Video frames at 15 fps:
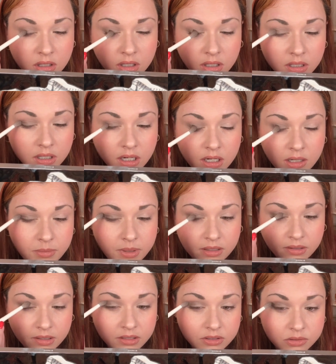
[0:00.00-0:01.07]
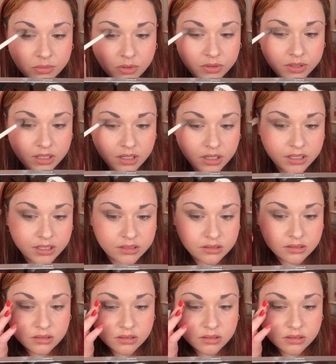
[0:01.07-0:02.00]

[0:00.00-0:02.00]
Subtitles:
and kind of make like a smoky eye.